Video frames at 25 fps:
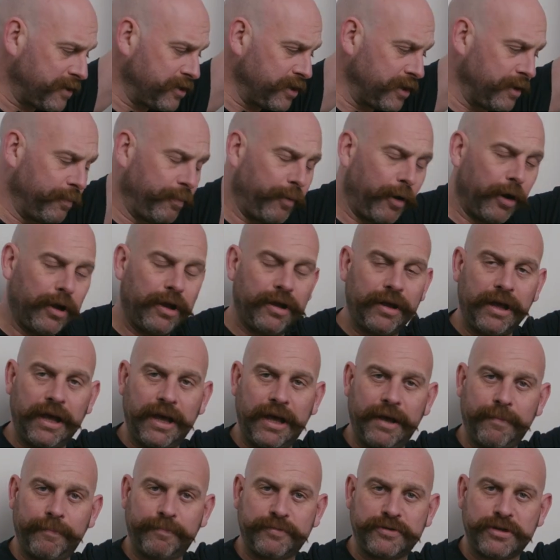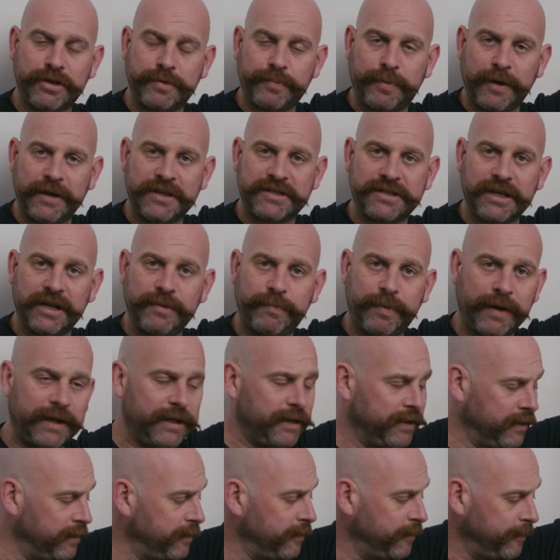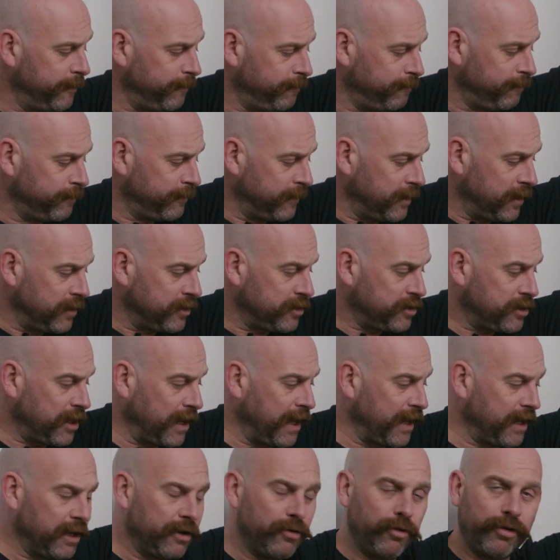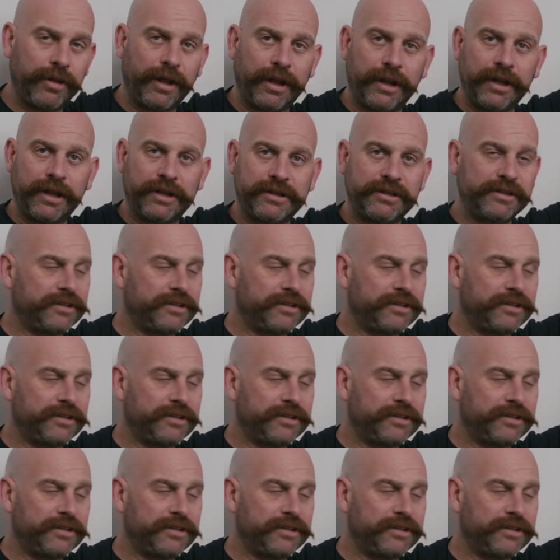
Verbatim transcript: to the PCB to let you know that